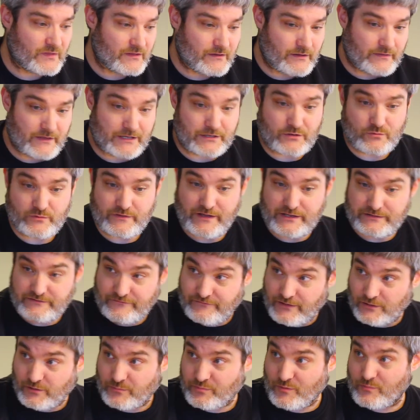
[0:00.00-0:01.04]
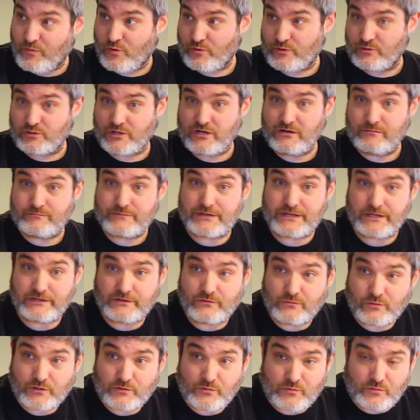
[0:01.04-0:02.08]
that's where that developer portal comes
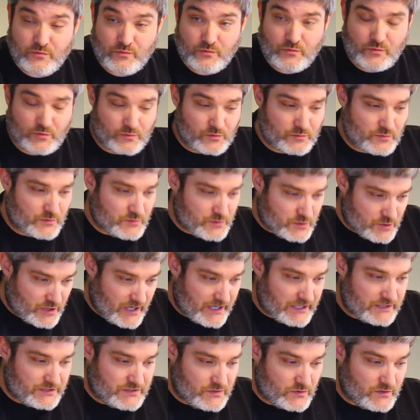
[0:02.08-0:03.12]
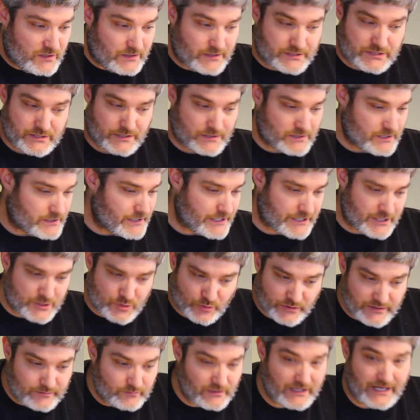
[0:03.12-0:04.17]
in. We're really nice. Trying to uh, just, just
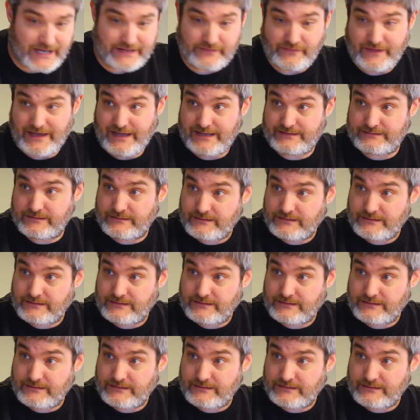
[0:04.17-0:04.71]
streamline that.